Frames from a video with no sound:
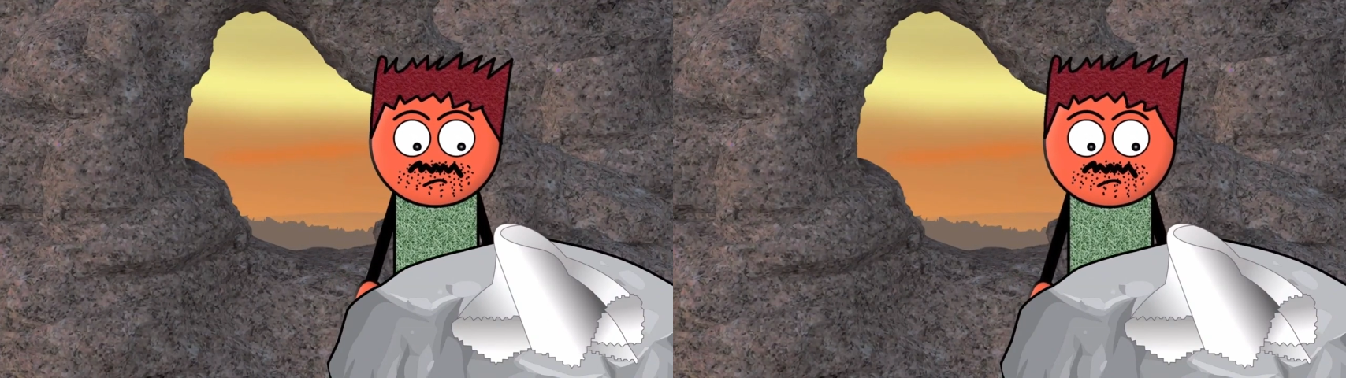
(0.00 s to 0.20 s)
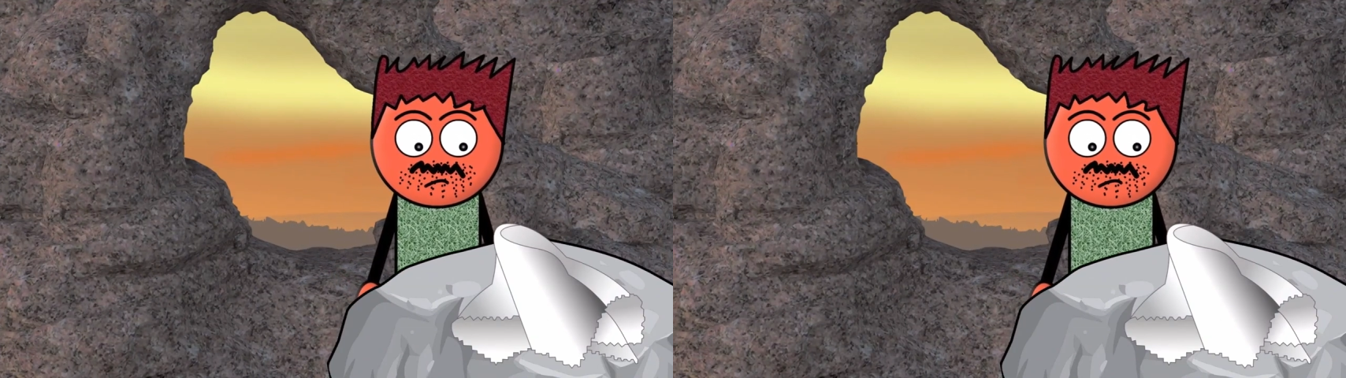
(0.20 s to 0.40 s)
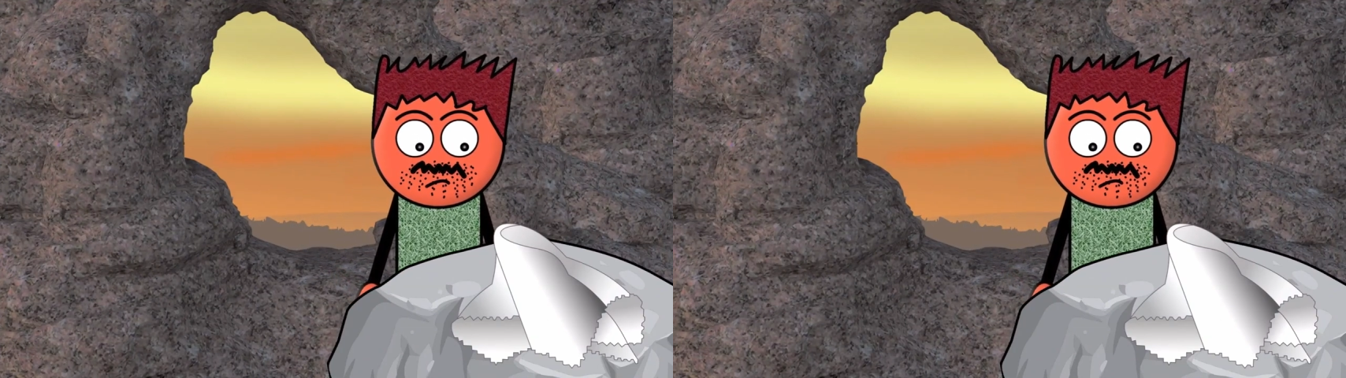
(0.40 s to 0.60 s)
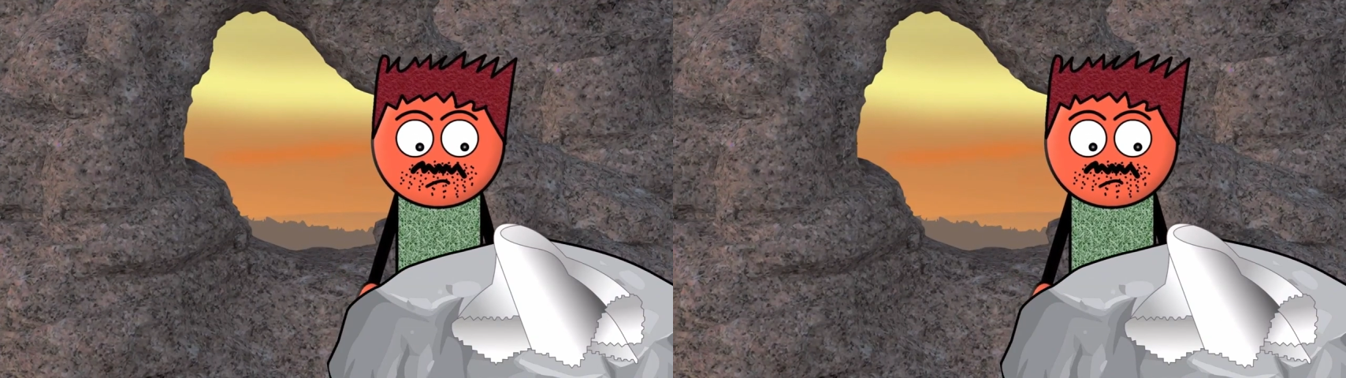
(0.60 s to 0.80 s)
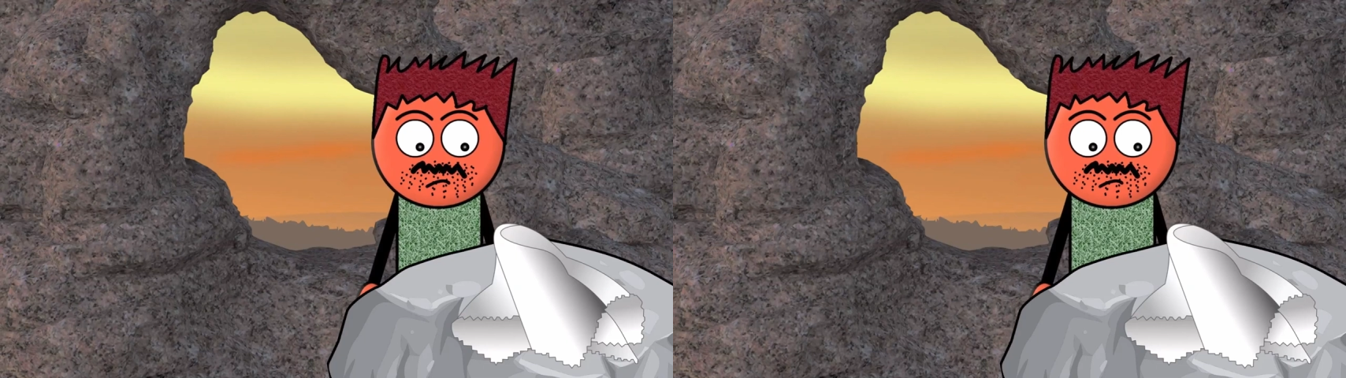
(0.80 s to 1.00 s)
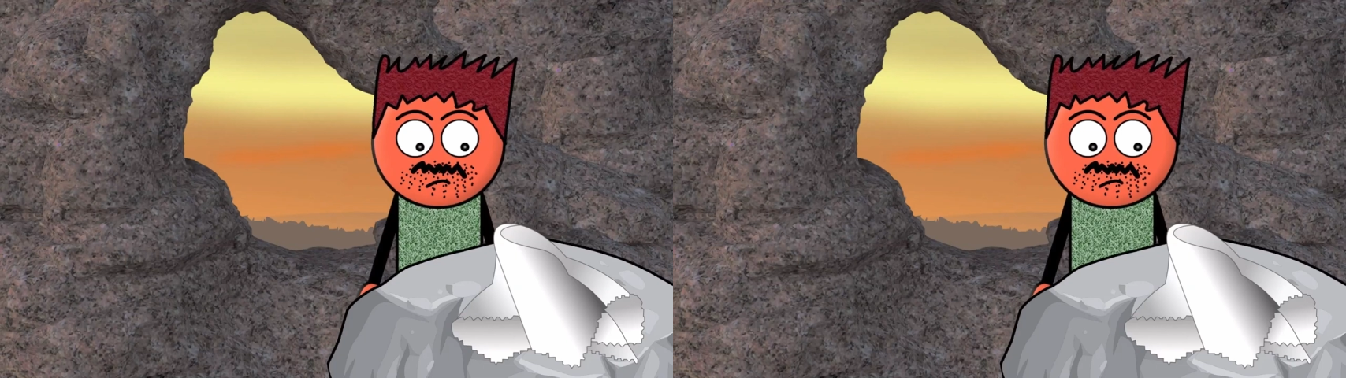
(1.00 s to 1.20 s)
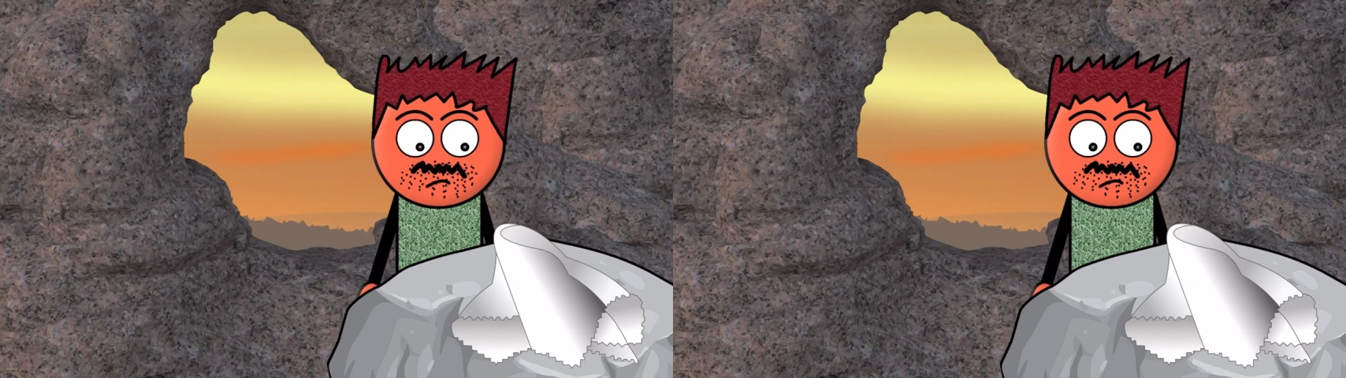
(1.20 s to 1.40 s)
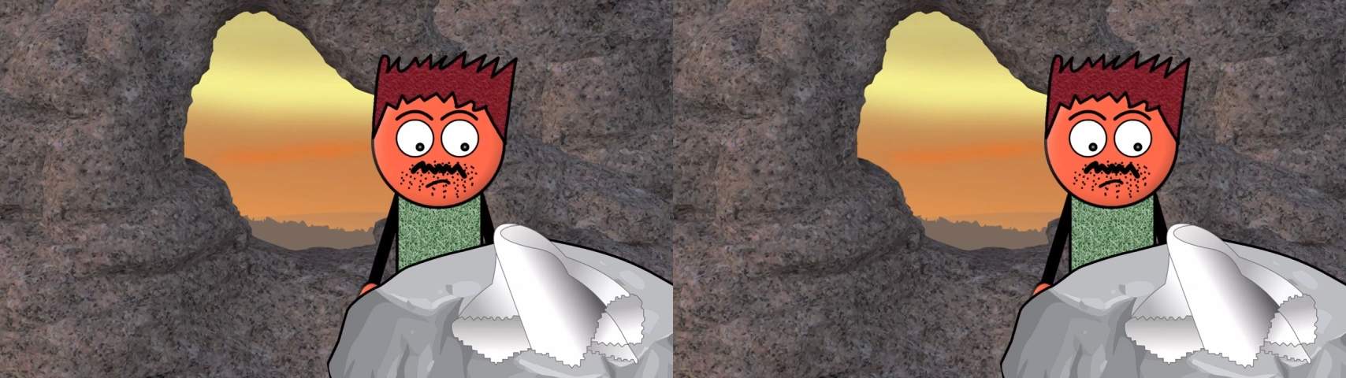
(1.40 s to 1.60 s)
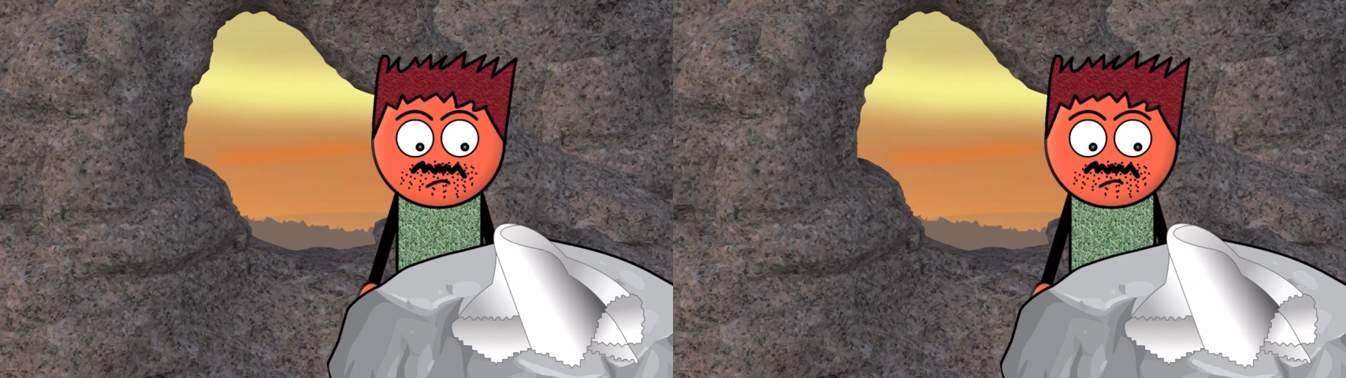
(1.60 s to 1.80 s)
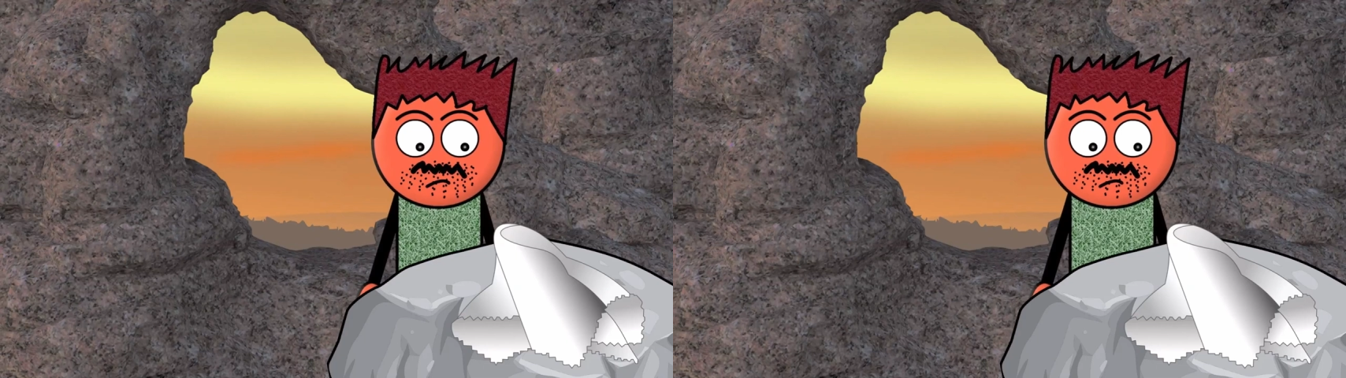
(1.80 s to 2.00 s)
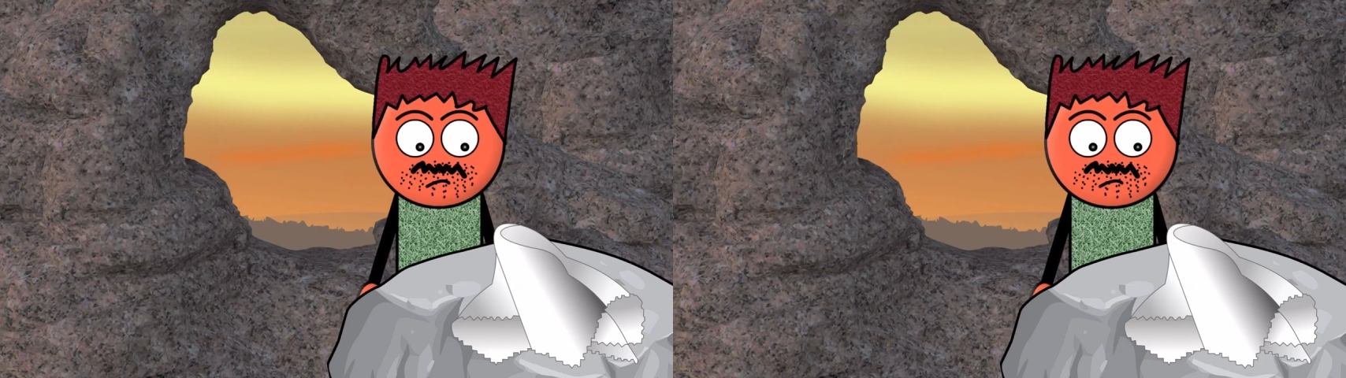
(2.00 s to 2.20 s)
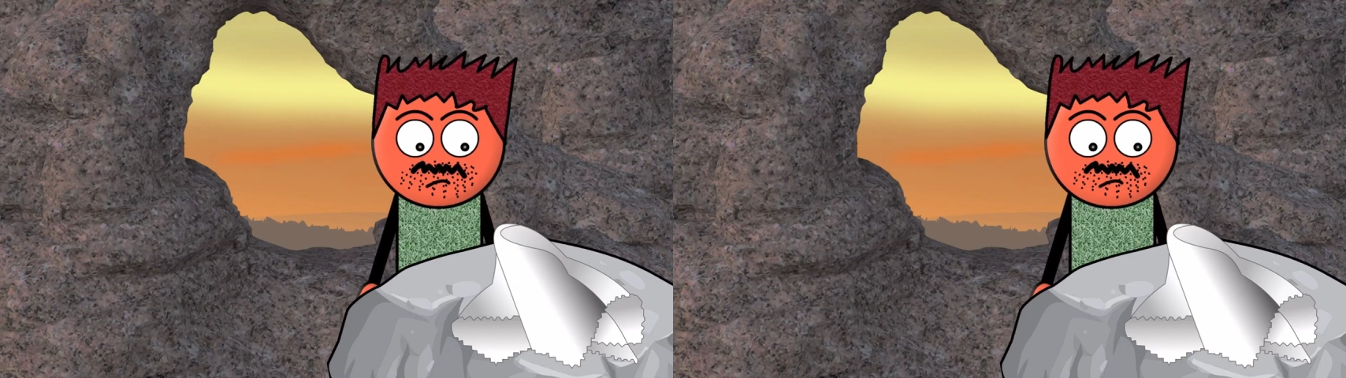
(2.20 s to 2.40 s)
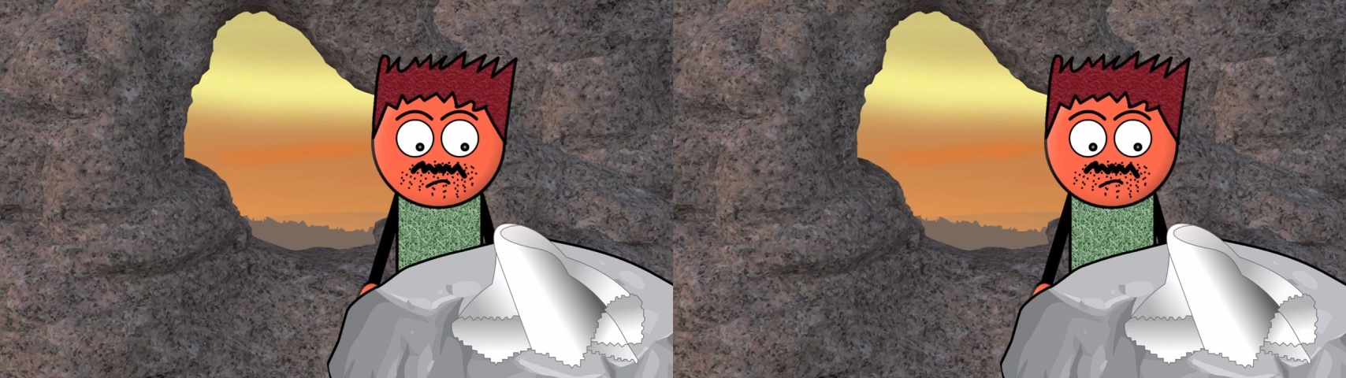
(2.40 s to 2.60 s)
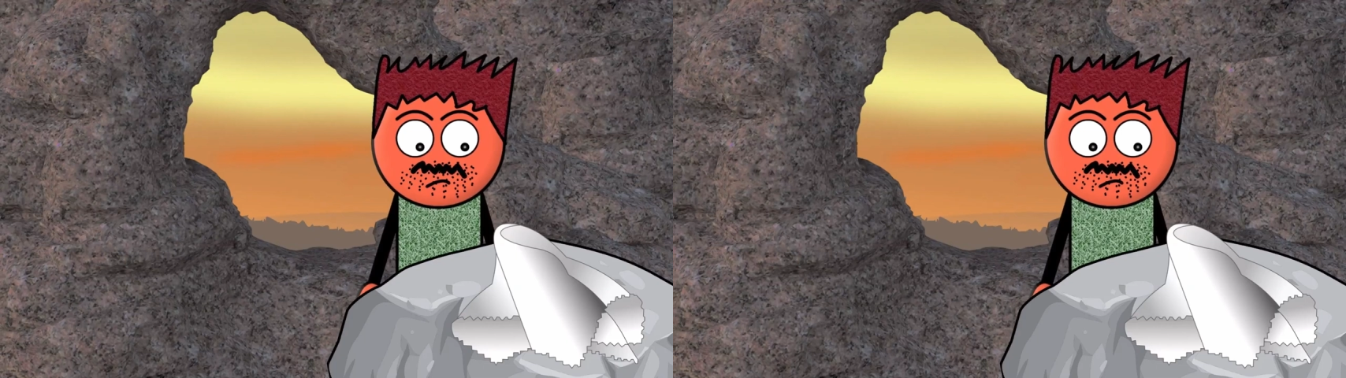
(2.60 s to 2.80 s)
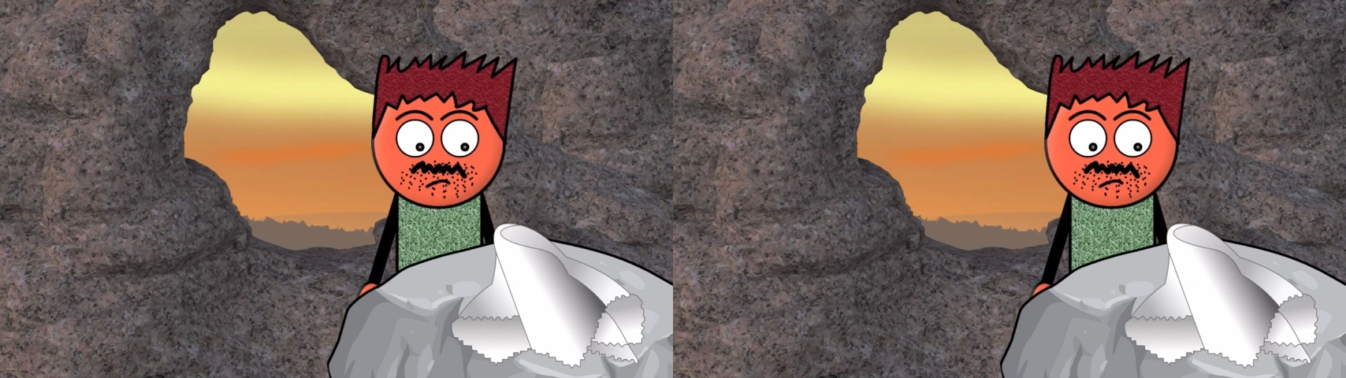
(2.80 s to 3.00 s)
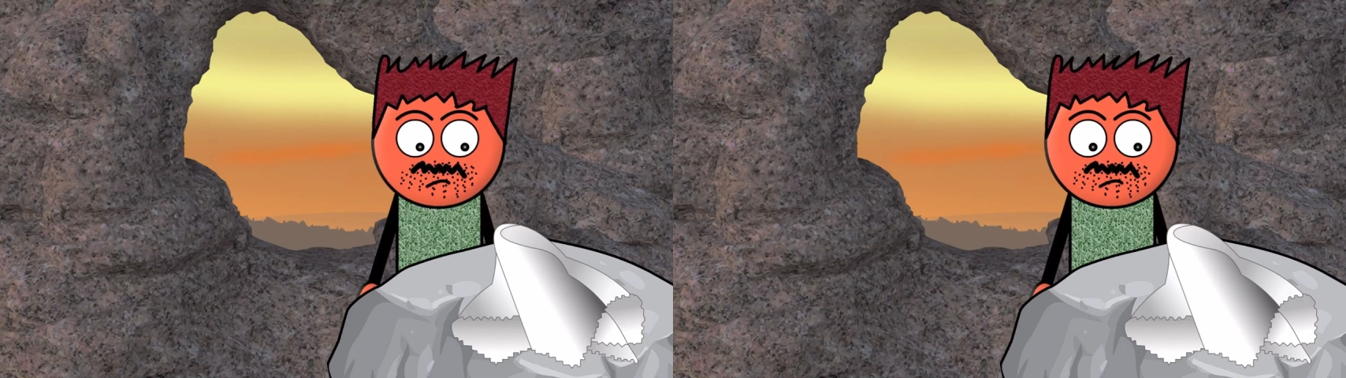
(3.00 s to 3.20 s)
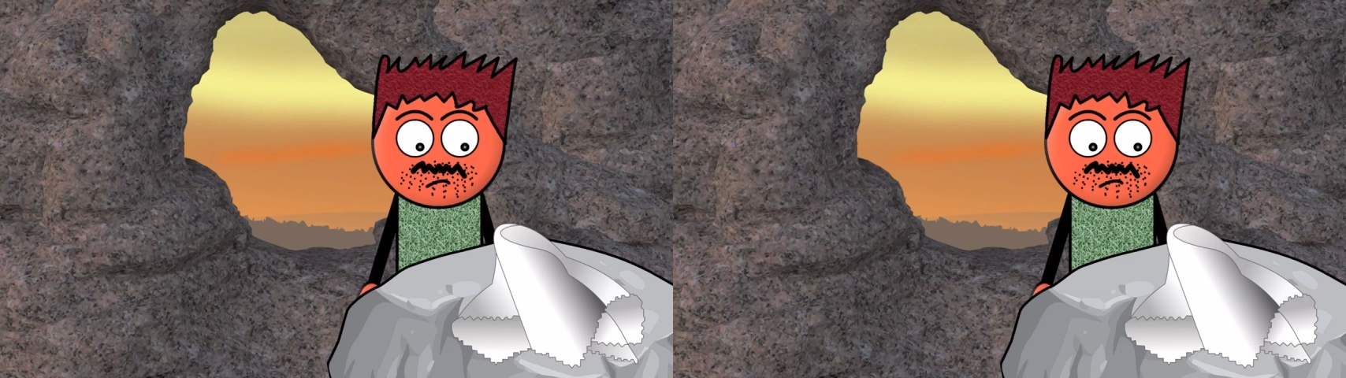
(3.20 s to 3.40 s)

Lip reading: No face is visible, so there are no lips to read.